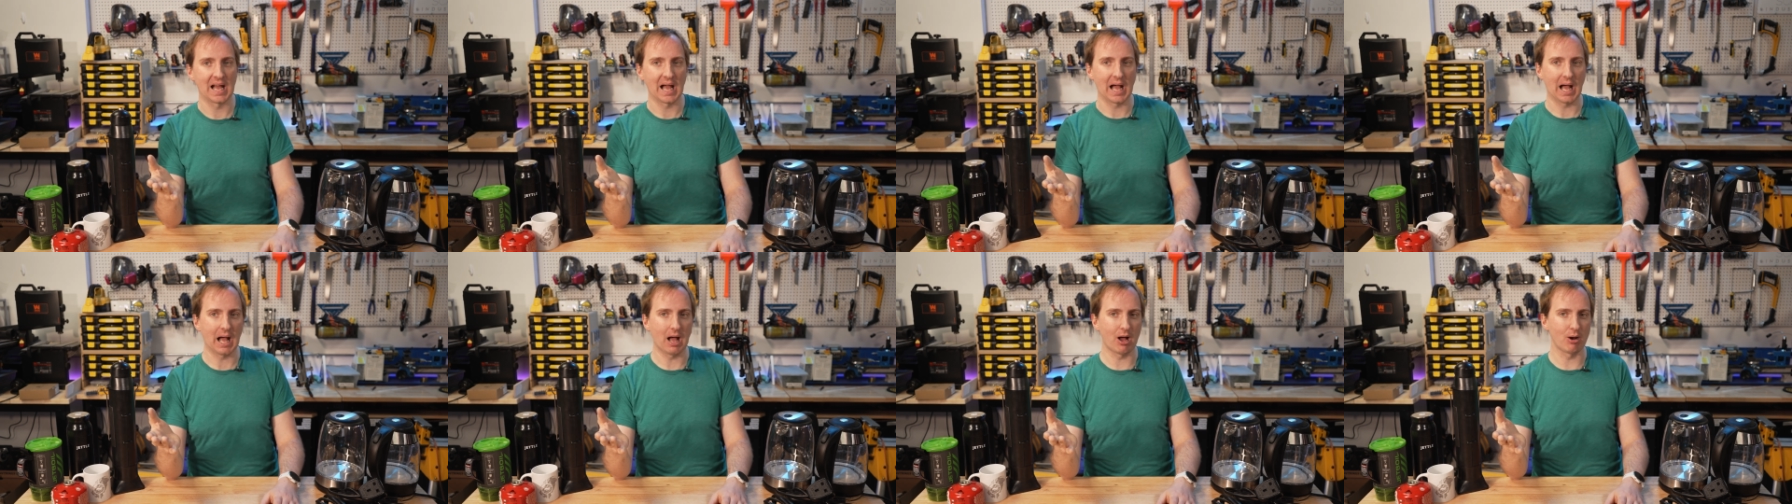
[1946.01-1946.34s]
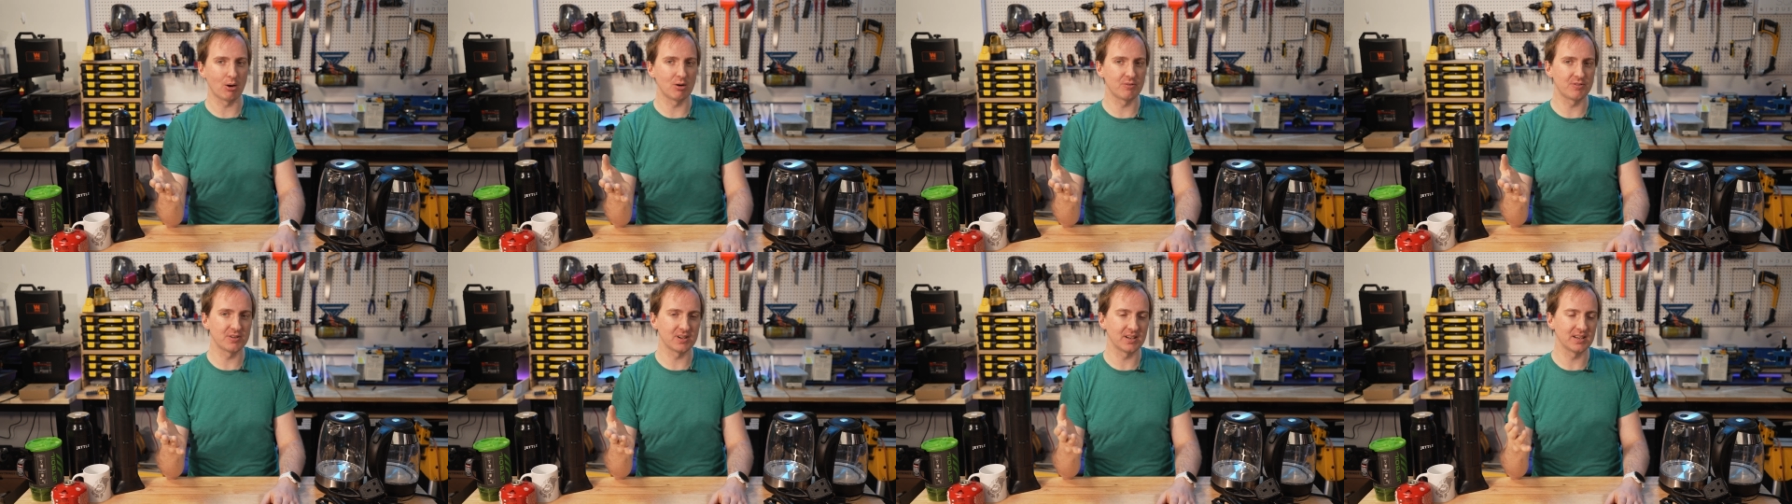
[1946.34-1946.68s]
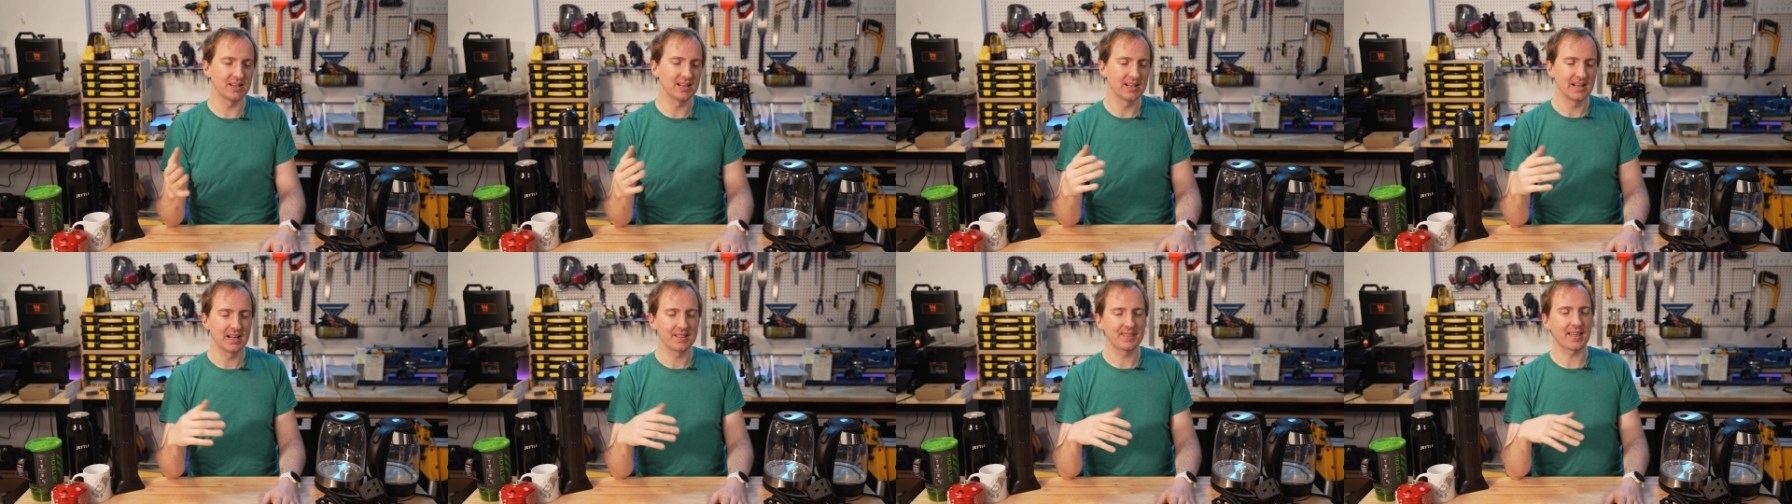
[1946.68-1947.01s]

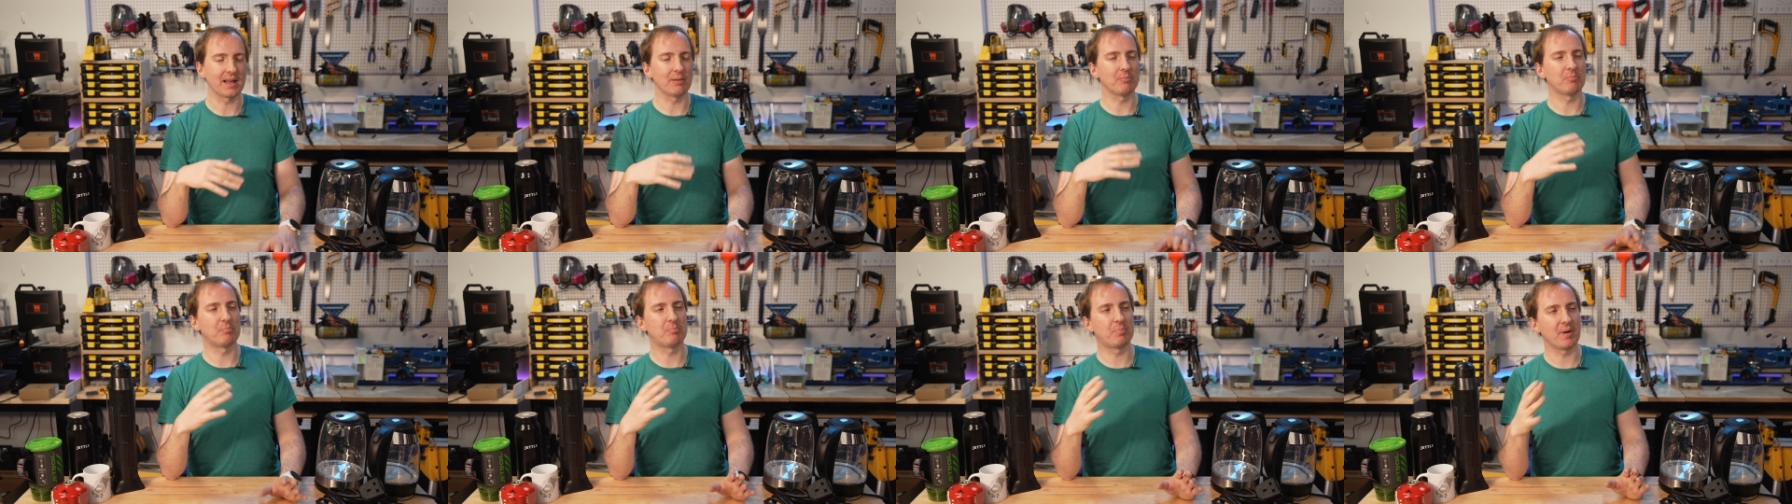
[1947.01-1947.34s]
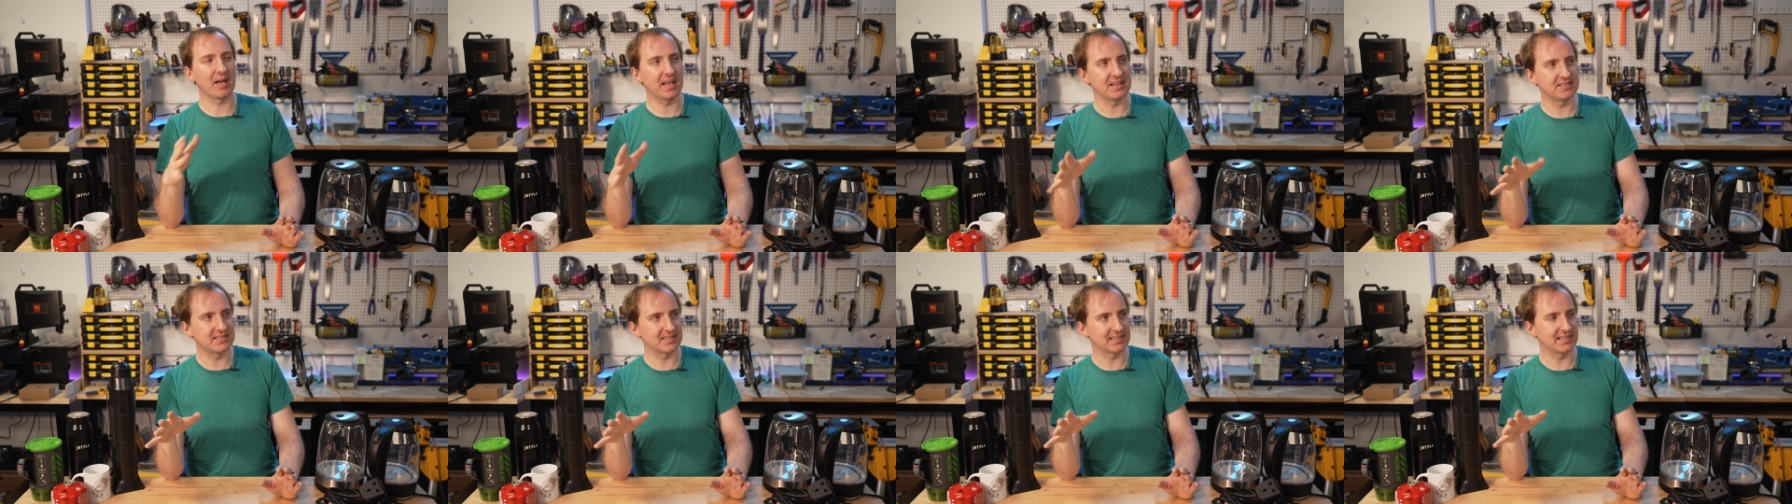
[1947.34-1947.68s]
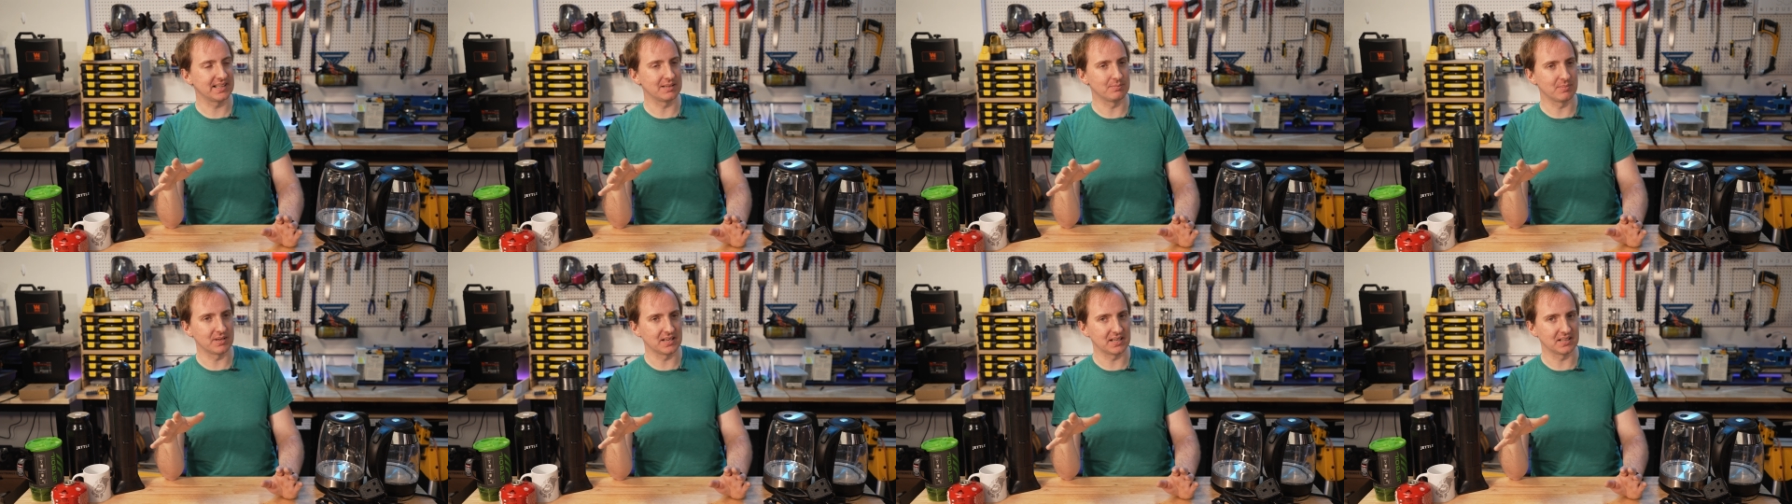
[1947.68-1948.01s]
However, that
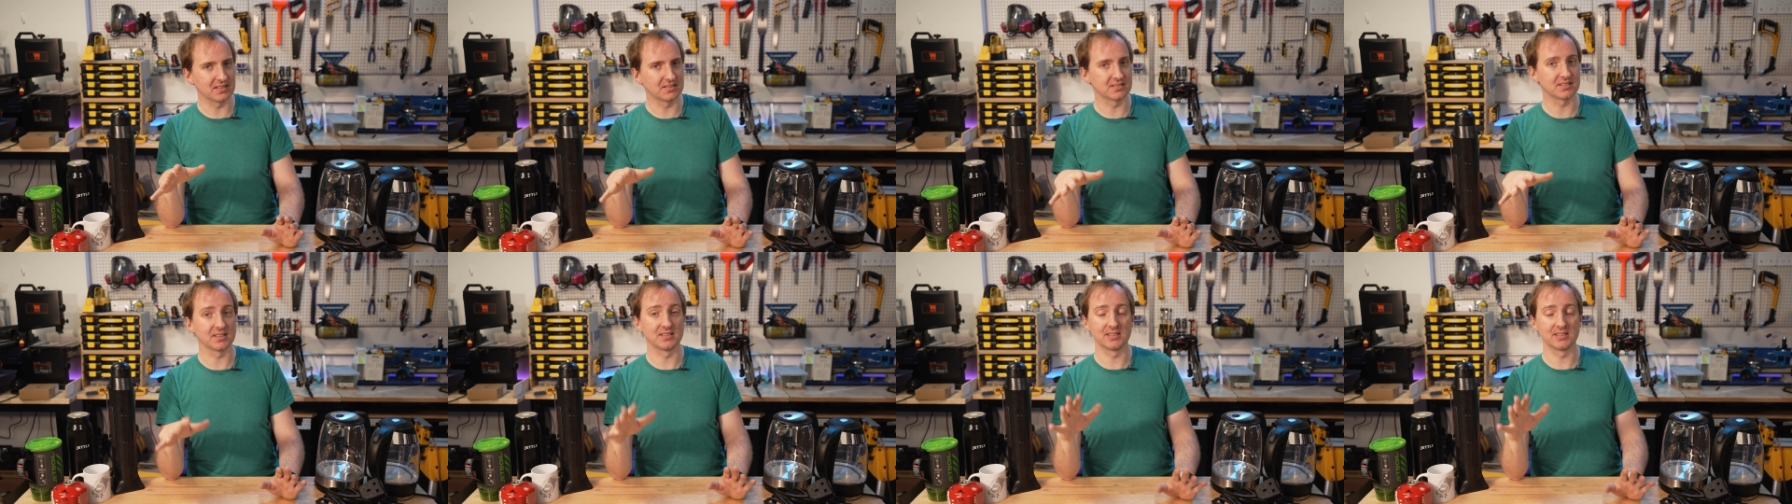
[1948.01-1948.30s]
basically means,